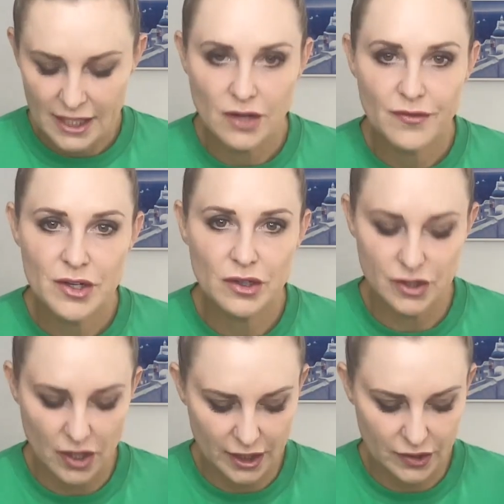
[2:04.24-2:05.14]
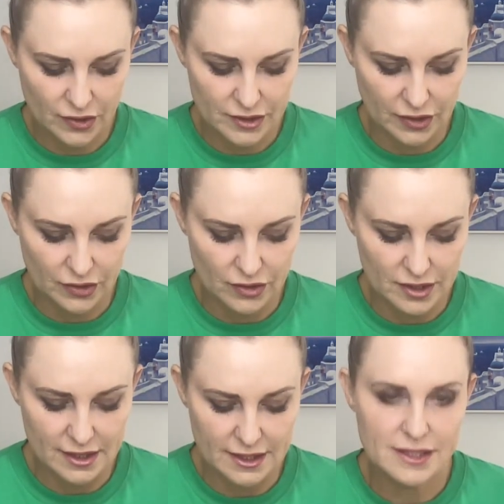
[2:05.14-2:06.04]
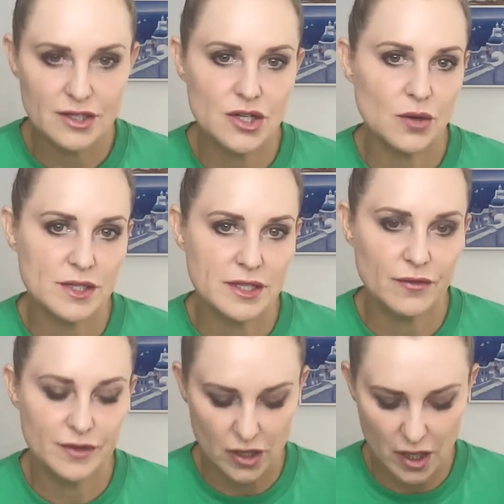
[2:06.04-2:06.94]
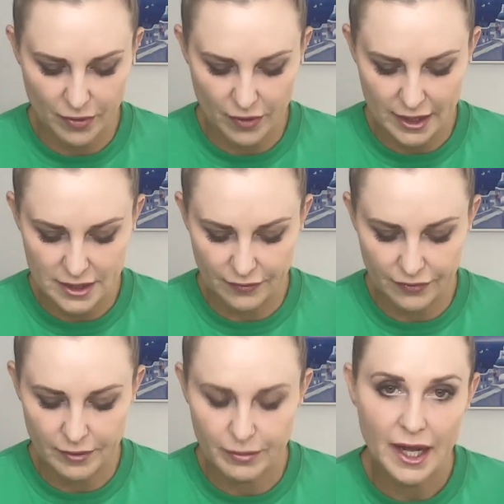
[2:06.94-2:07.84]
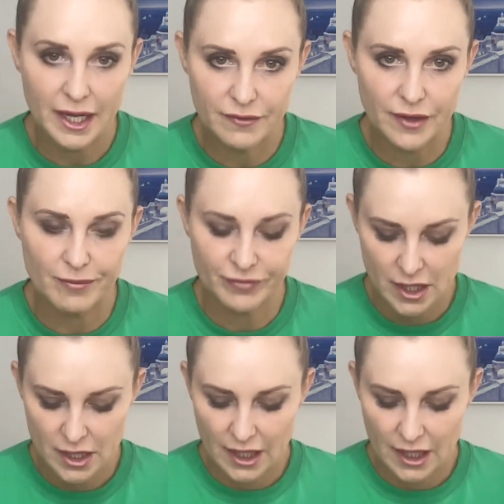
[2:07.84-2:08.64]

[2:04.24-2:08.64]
It's often not diagnosed in girls as it doesn't show itself as hyperactive behavior.